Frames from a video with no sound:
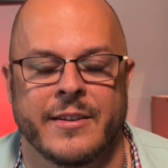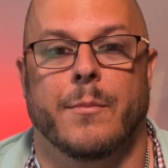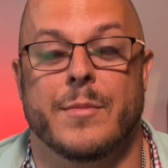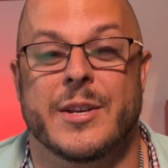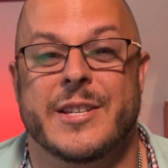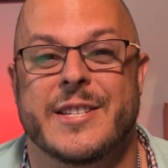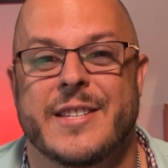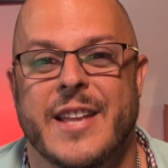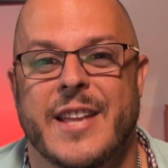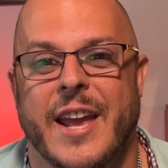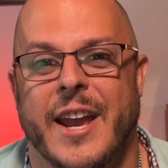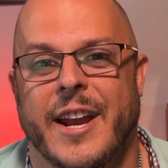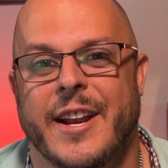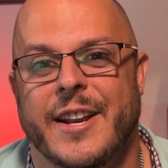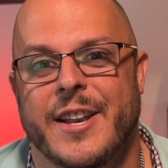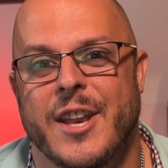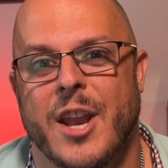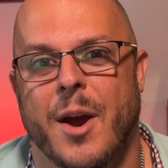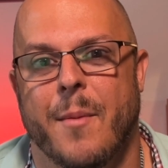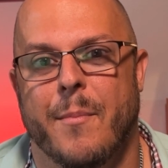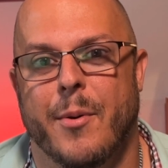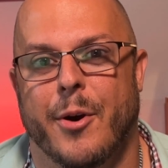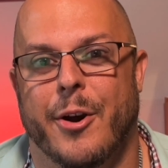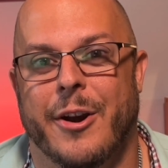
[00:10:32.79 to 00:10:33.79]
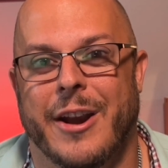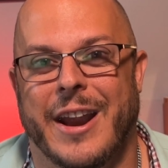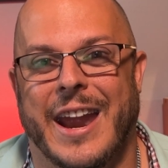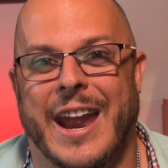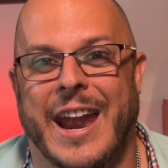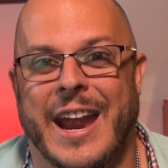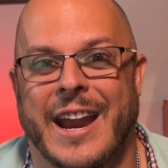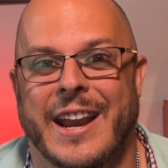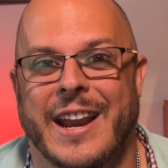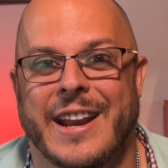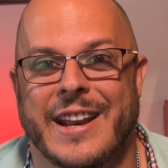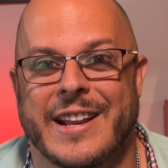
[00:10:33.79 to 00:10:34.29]
Mistake number
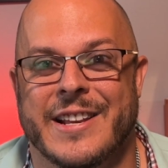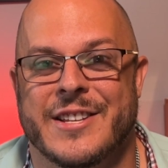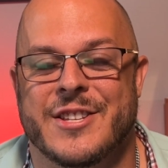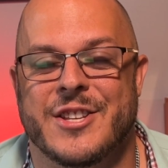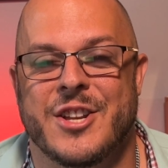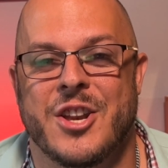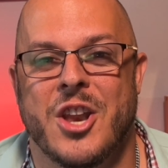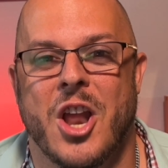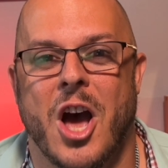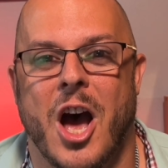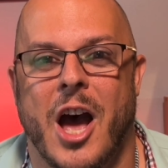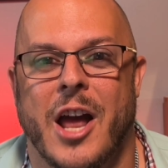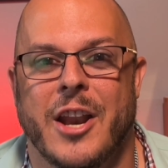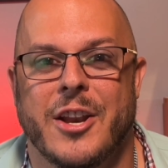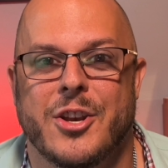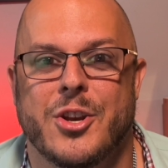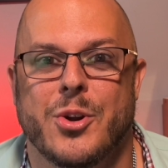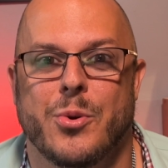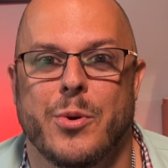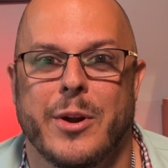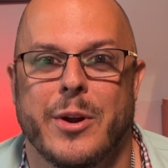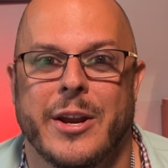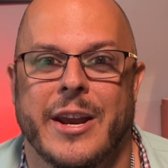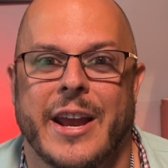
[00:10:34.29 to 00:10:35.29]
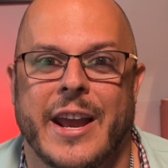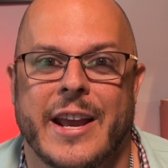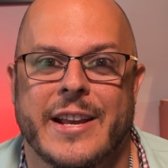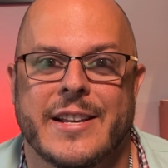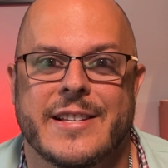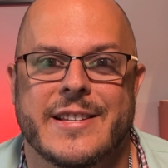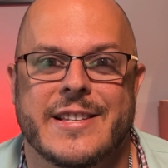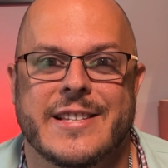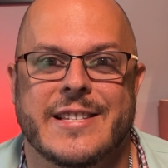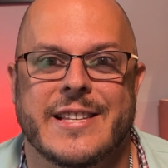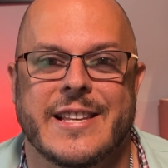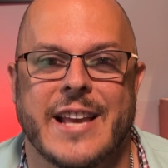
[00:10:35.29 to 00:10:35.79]
8 is not doing a
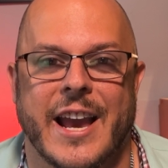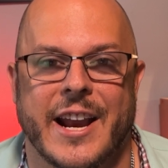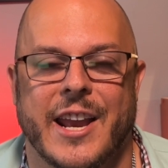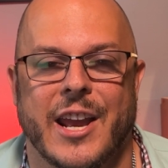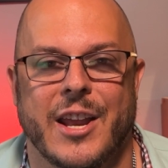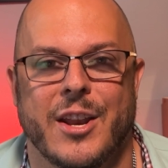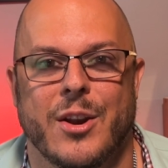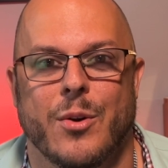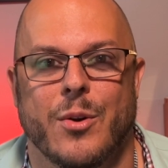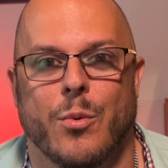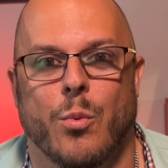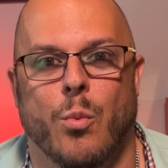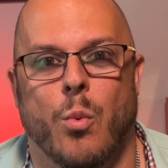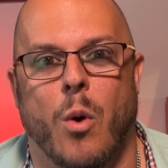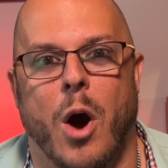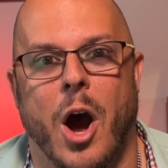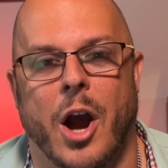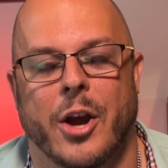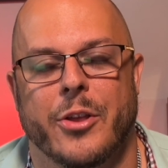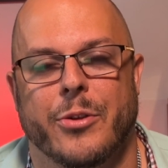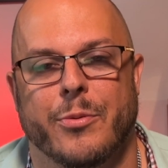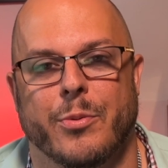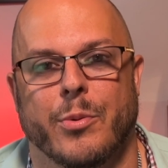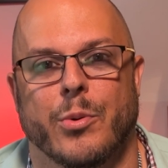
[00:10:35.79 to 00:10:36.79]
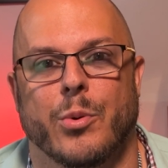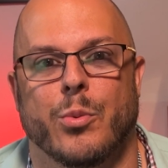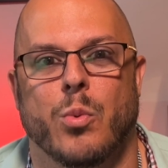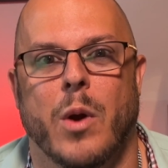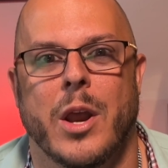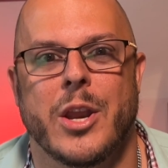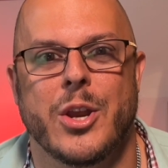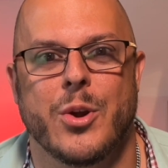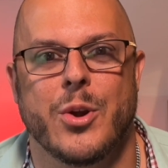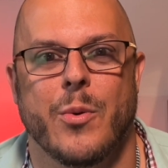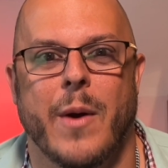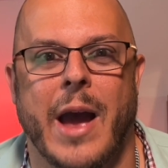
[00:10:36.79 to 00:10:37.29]
second walkthrough
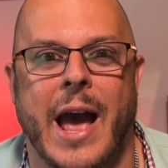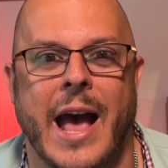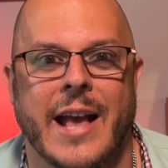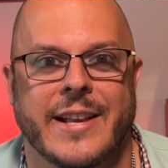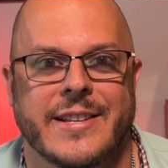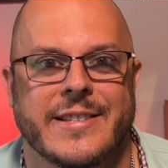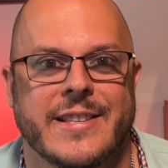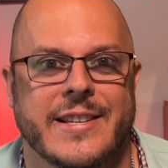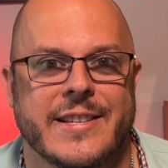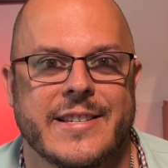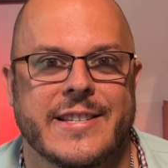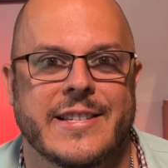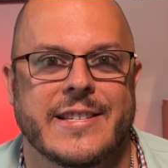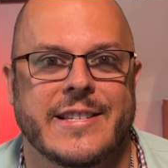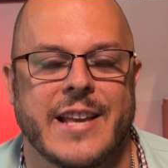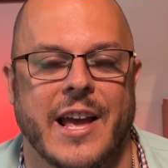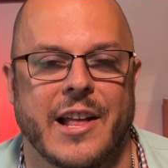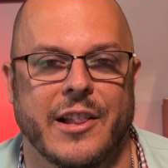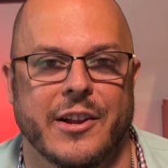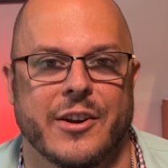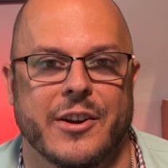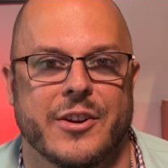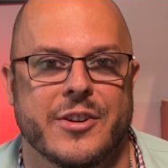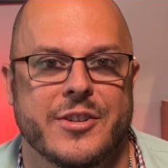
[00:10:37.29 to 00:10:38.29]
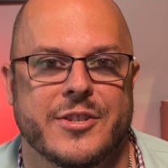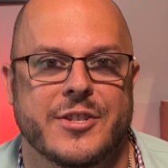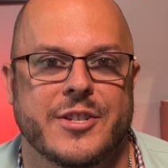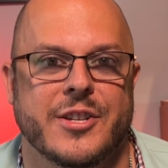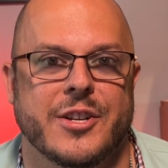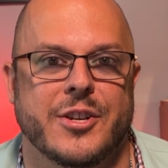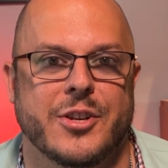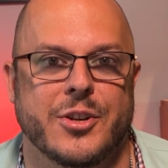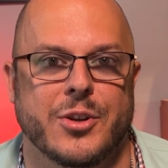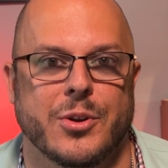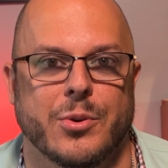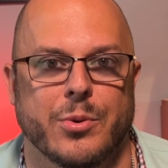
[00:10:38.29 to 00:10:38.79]
when you ask the sellers to
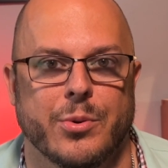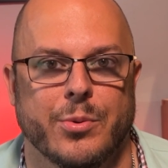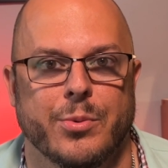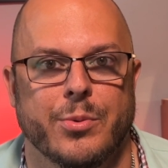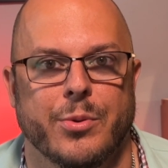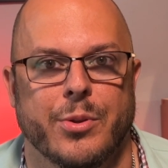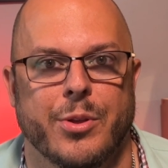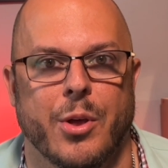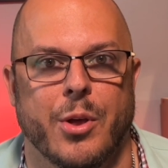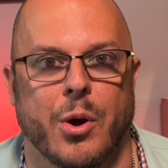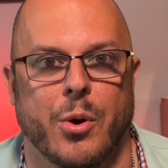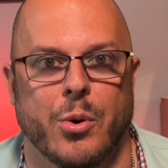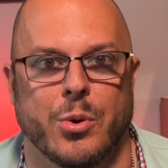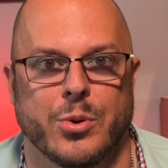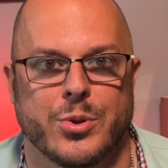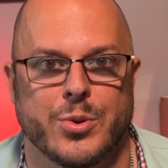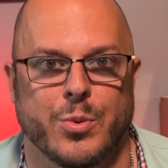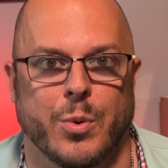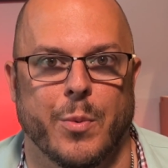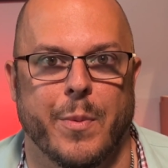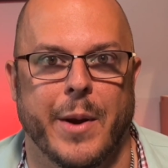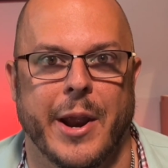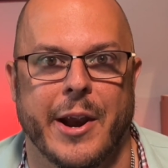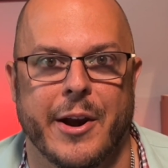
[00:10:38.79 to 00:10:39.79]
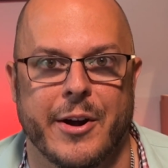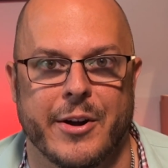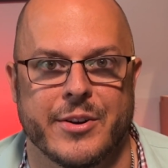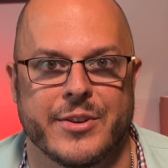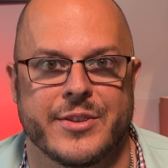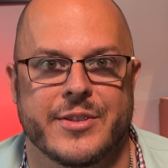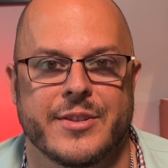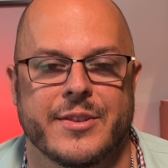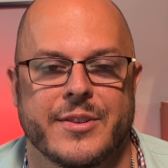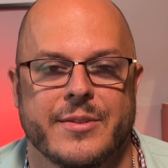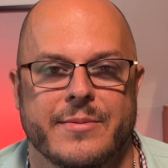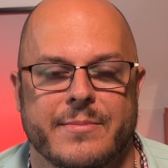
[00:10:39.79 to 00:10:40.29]
do those
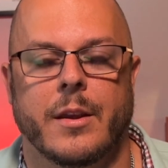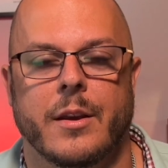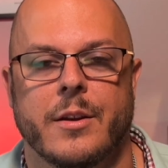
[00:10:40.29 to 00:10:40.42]
repairs.